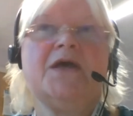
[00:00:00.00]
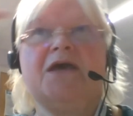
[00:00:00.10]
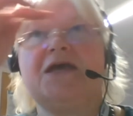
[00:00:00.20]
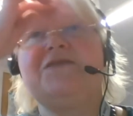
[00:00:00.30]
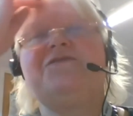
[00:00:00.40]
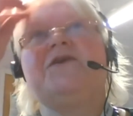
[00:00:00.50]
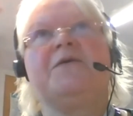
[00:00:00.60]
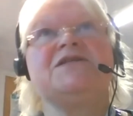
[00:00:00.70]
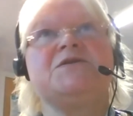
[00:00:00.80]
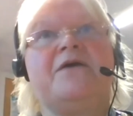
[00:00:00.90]
And if you go
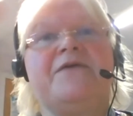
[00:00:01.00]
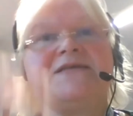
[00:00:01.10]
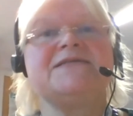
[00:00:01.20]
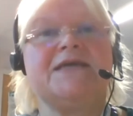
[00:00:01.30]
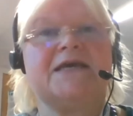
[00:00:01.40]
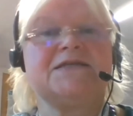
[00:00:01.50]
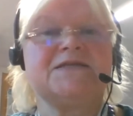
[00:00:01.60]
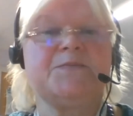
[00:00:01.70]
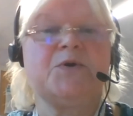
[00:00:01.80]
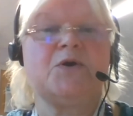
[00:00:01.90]
into our SEN
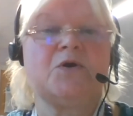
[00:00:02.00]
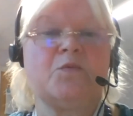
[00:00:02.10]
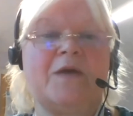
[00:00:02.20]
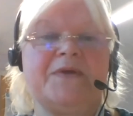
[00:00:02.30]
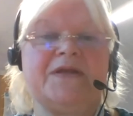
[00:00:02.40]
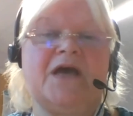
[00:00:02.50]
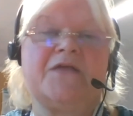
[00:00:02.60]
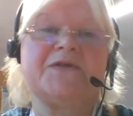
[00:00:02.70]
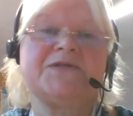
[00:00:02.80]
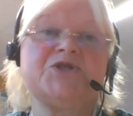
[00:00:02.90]
support webinar,
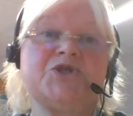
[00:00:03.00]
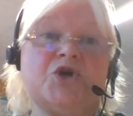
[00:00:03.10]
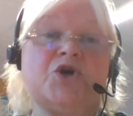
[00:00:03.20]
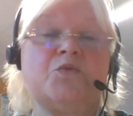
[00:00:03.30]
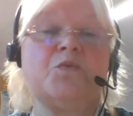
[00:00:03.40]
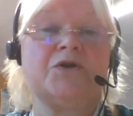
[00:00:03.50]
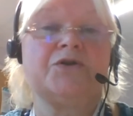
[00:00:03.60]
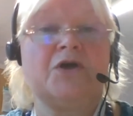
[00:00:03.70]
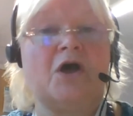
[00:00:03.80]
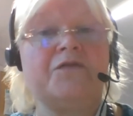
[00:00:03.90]
there's a short
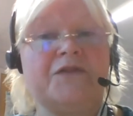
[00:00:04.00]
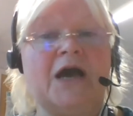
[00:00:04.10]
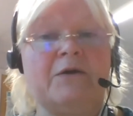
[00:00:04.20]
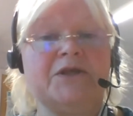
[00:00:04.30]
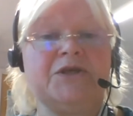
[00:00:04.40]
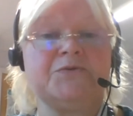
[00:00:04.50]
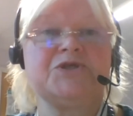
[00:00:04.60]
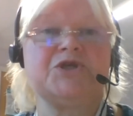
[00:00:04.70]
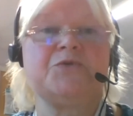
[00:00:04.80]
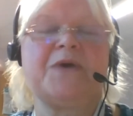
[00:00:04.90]
one on our
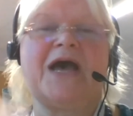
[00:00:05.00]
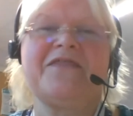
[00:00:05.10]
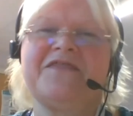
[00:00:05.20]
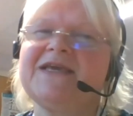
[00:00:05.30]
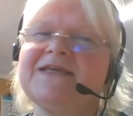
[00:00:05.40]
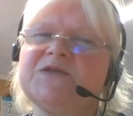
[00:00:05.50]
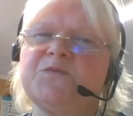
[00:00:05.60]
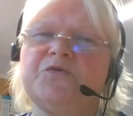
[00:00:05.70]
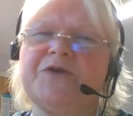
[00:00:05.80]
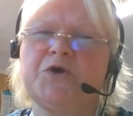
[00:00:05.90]
YouTube, but I think is the
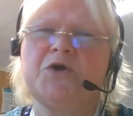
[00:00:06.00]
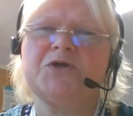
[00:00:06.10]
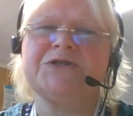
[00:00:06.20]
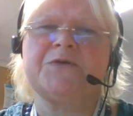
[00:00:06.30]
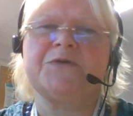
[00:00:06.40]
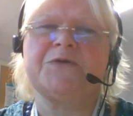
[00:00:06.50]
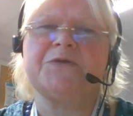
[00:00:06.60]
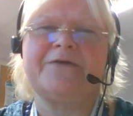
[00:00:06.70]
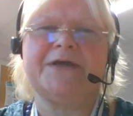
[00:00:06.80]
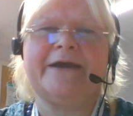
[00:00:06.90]
one recorded on
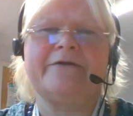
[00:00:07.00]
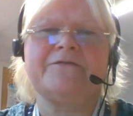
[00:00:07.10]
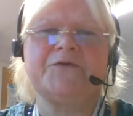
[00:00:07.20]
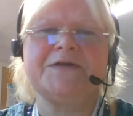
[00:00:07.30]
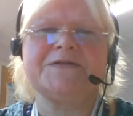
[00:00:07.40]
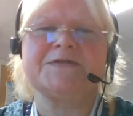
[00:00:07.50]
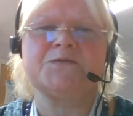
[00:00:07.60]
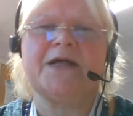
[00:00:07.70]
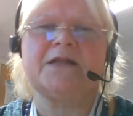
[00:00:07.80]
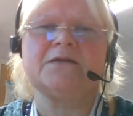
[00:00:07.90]
Parent Carer
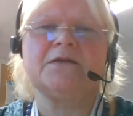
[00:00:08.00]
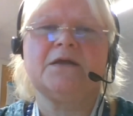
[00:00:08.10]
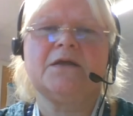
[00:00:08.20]
Voice as well.